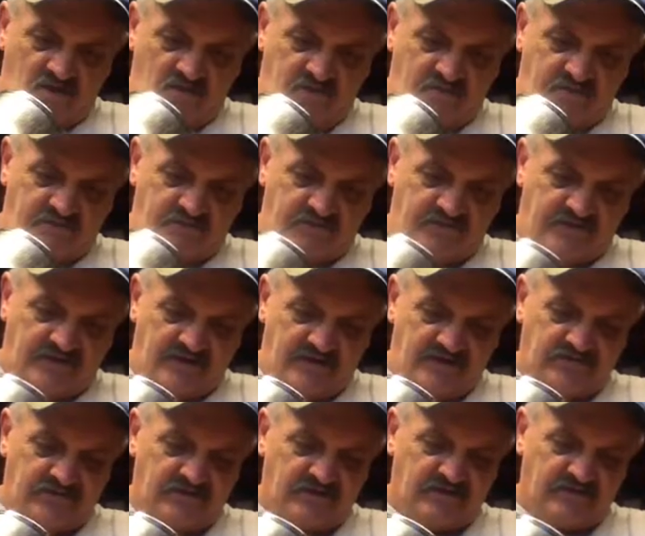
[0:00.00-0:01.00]
I want to do
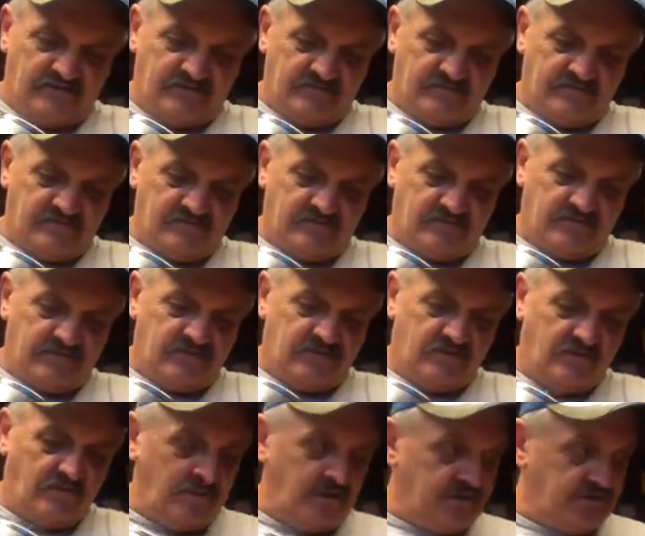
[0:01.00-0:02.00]
things, you know,
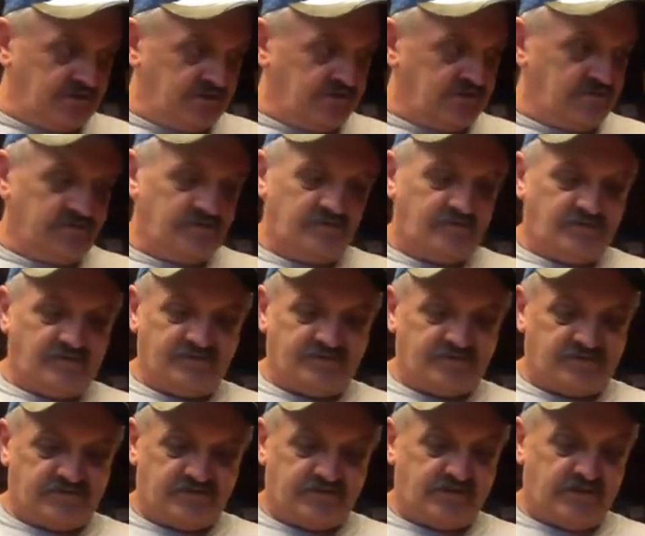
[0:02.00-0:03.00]
new customer. Well, this
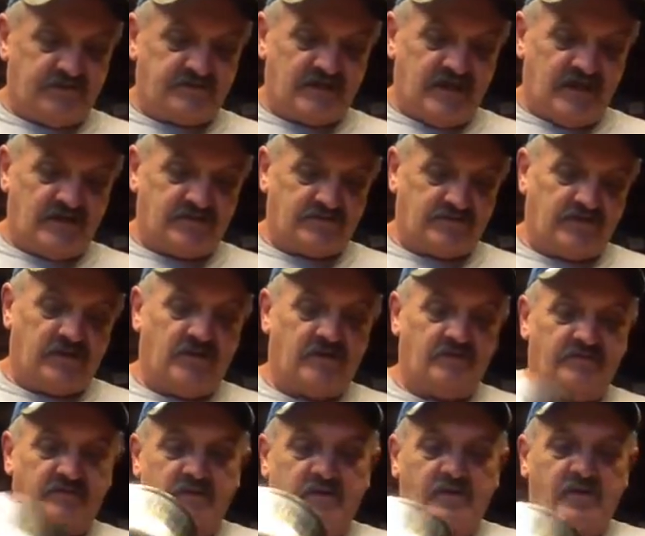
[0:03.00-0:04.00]
is these guys.
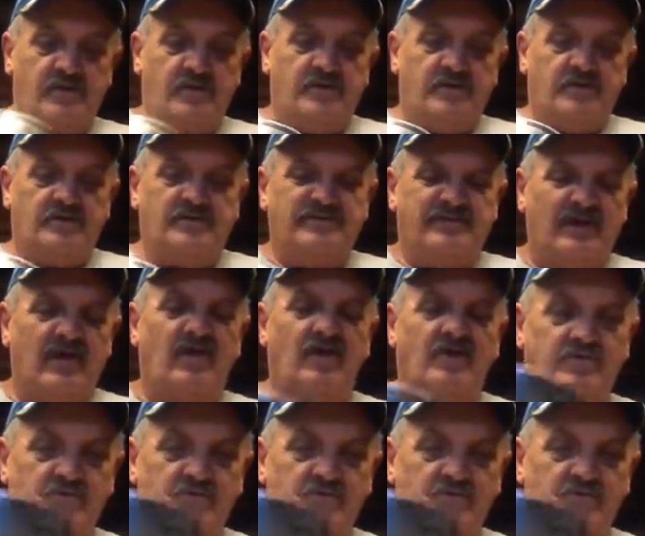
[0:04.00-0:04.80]
Well, they are